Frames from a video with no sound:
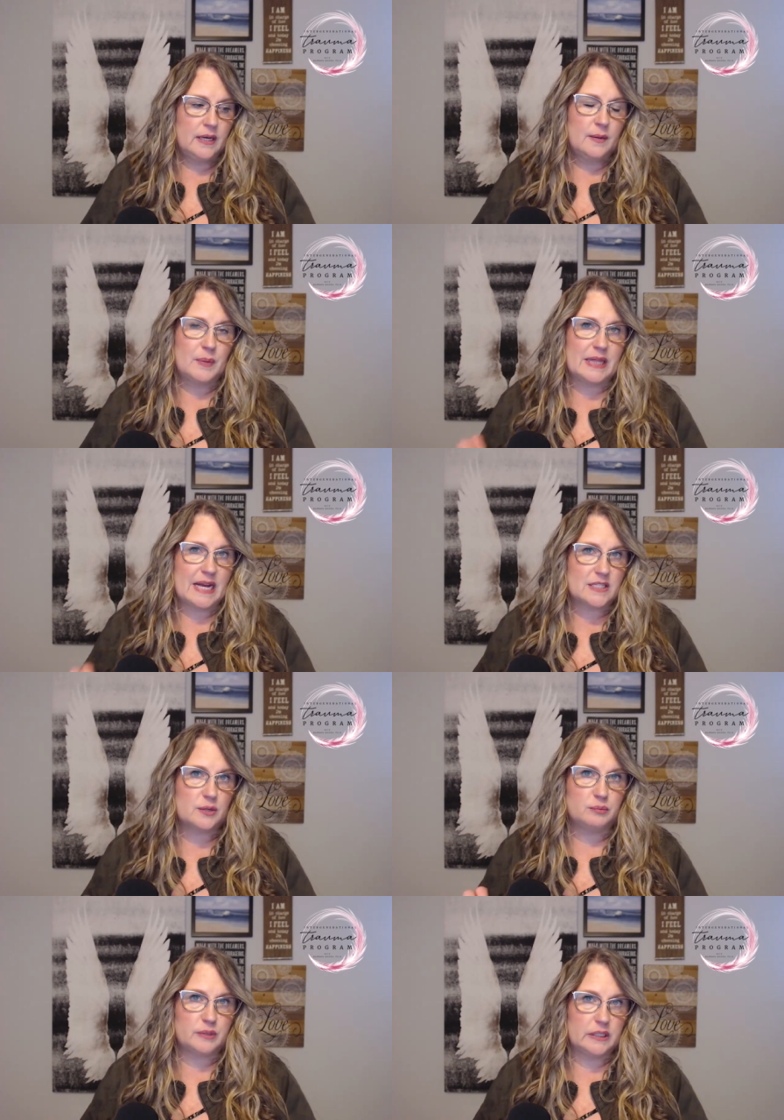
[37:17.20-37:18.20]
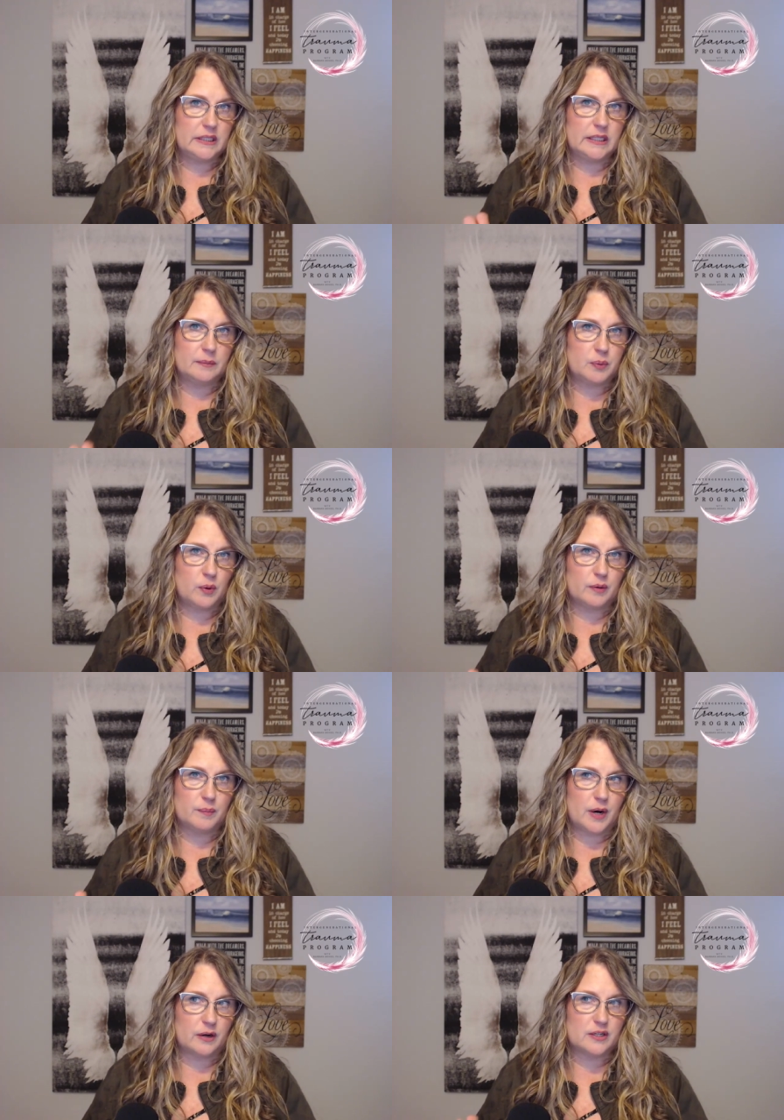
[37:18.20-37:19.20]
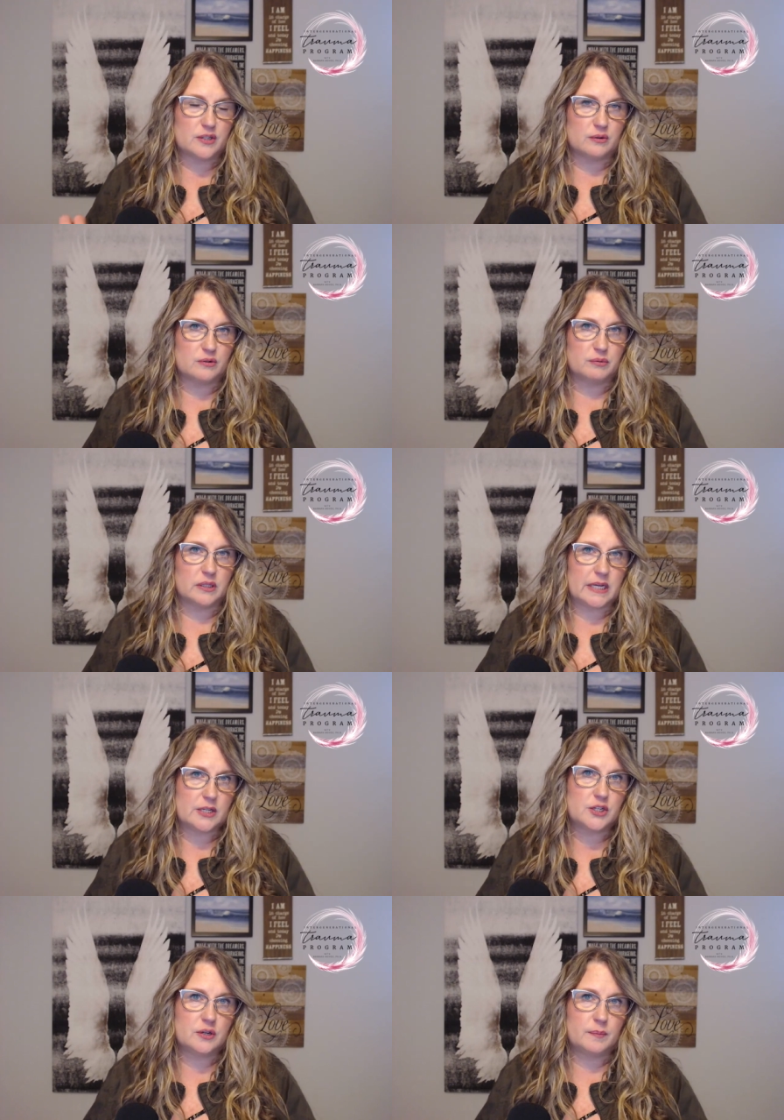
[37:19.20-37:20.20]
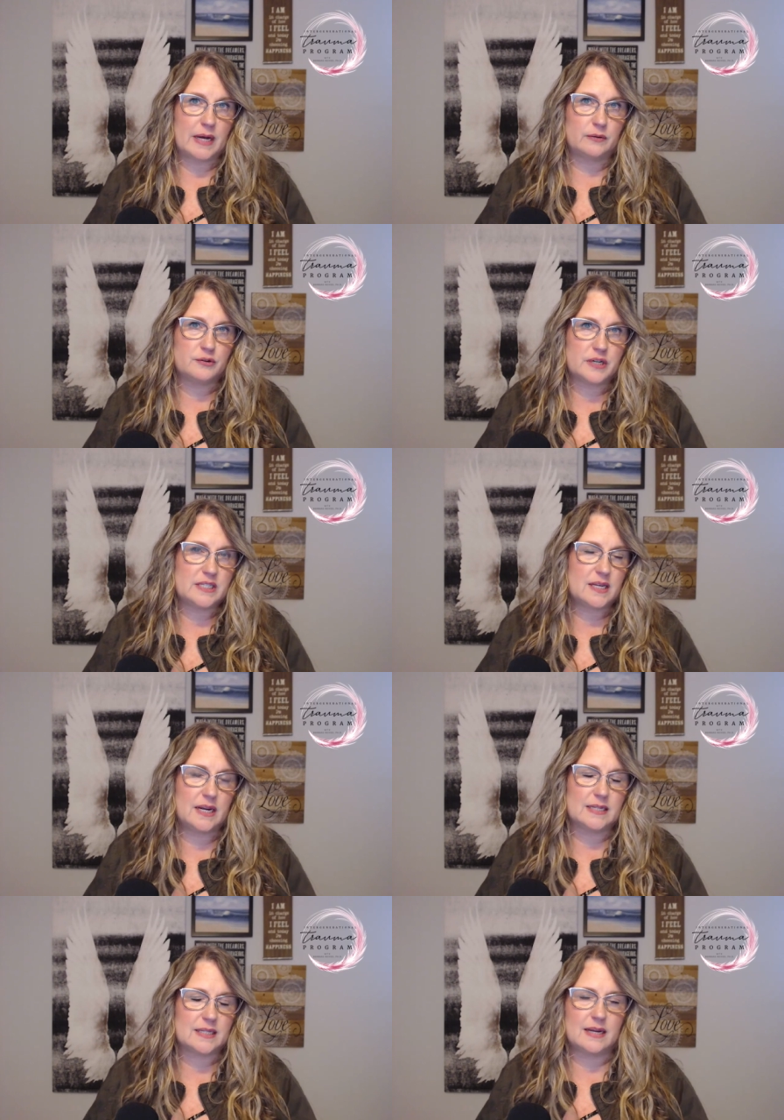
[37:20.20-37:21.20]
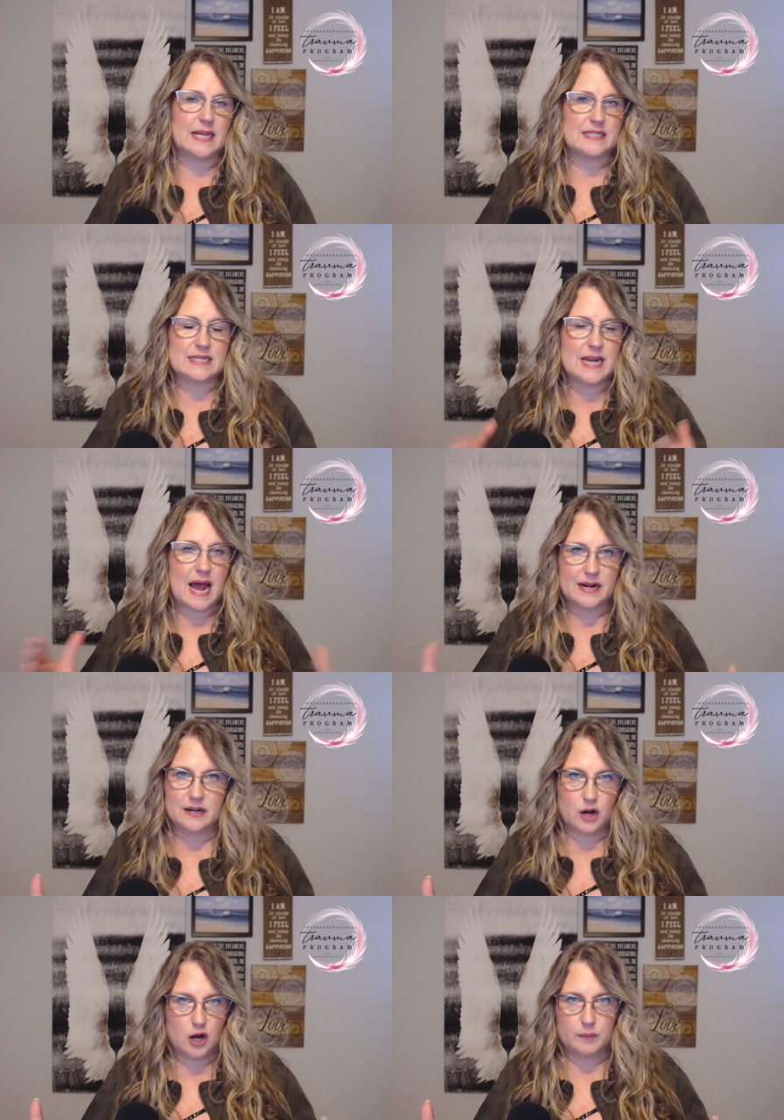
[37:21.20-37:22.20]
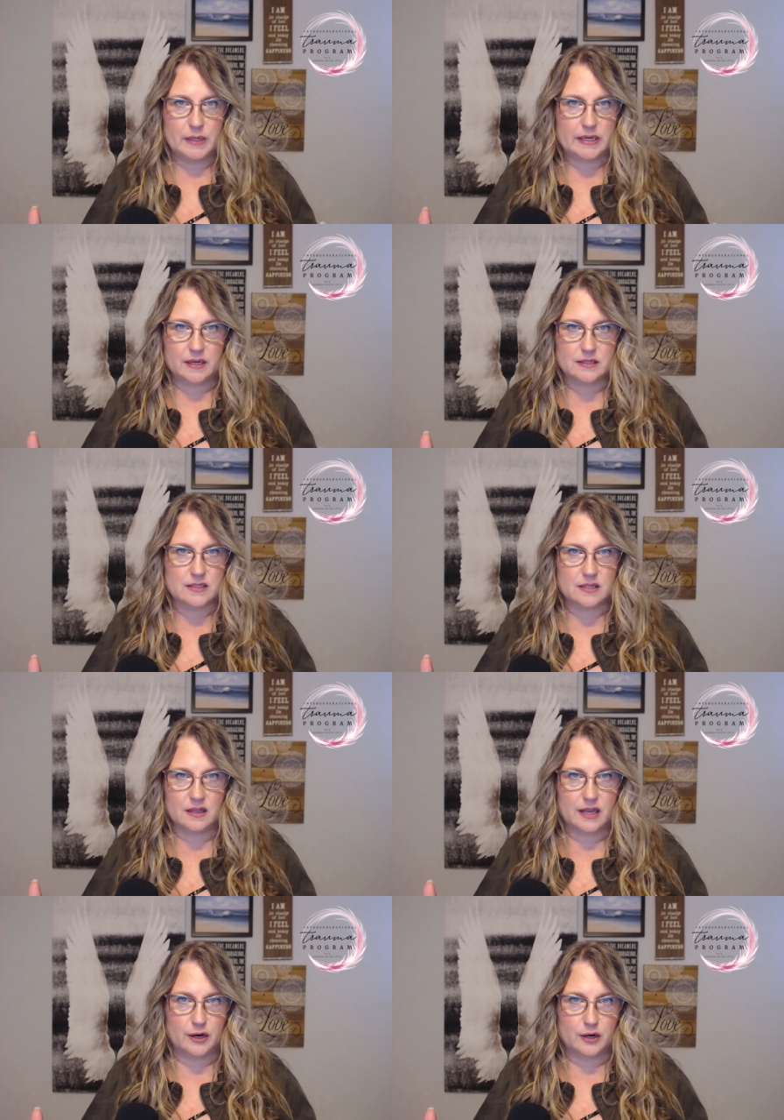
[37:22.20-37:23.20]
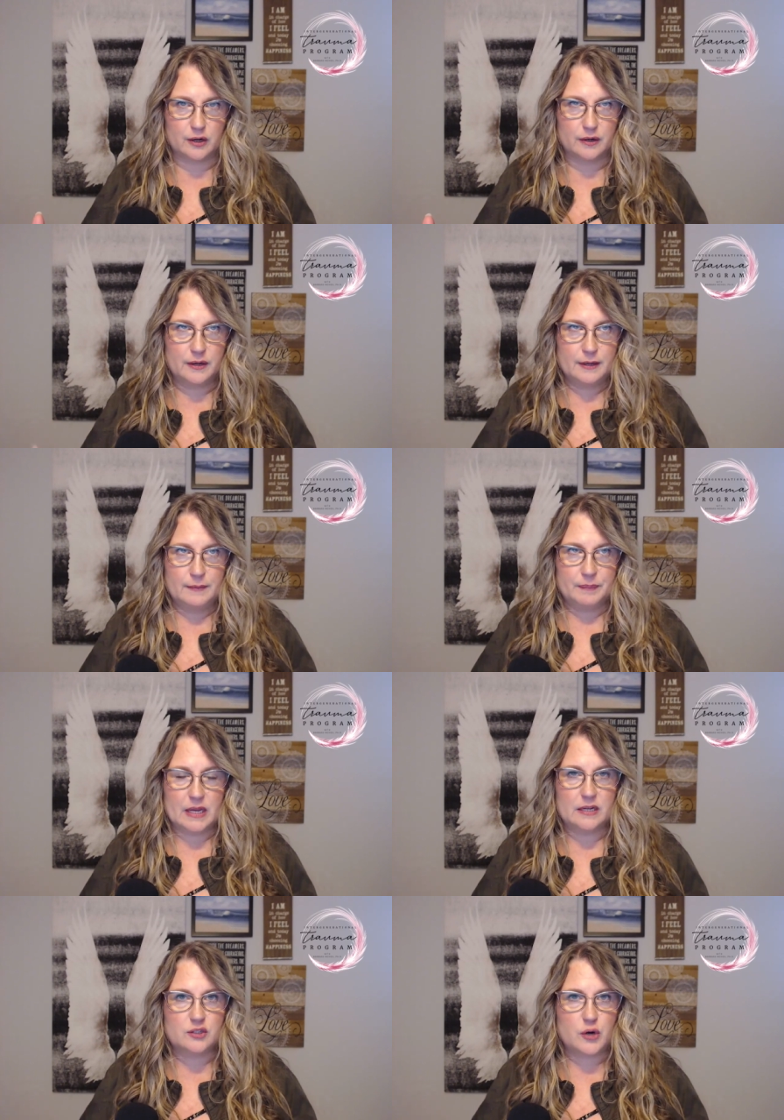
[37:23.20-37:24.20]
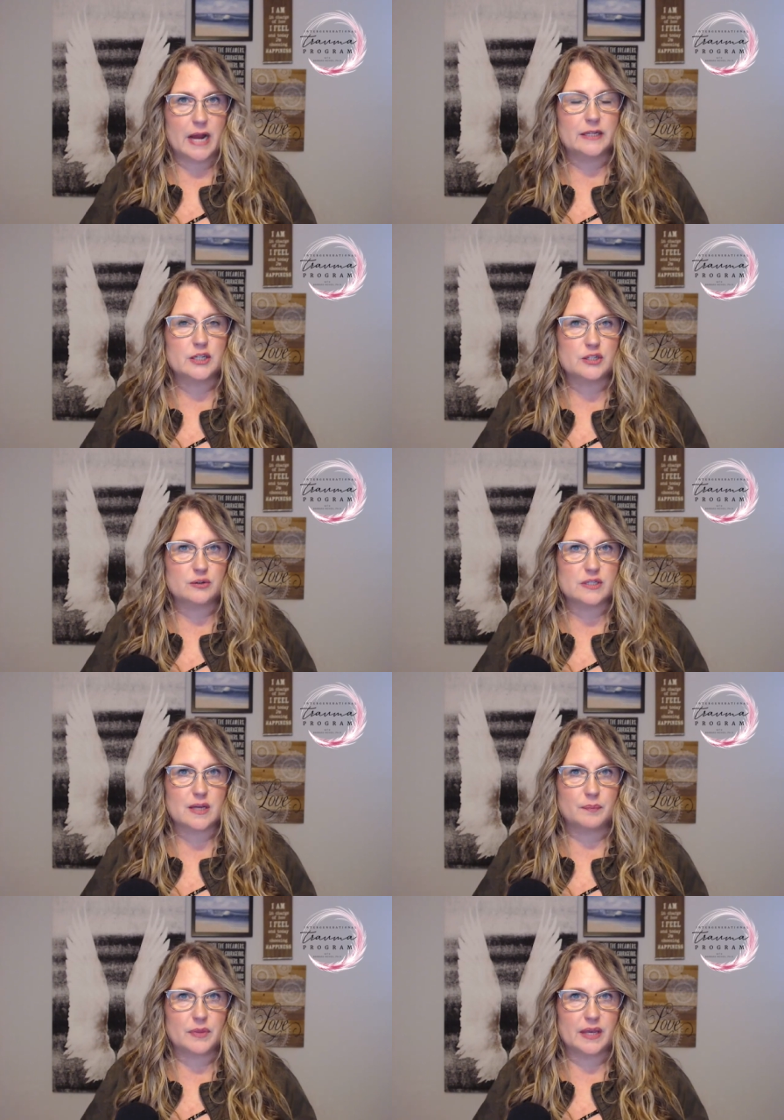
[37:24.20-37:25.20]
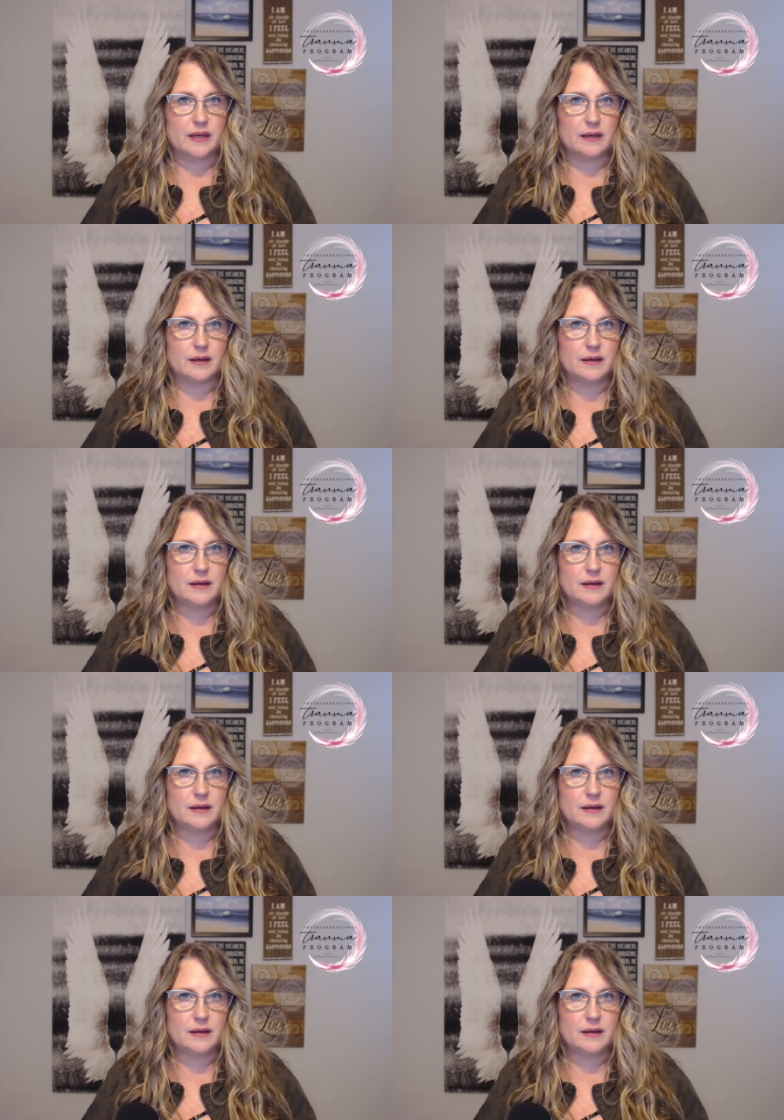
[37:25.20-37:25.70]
but that's a really important part, is those relational boundaries. And it's not at all because they're trying to do something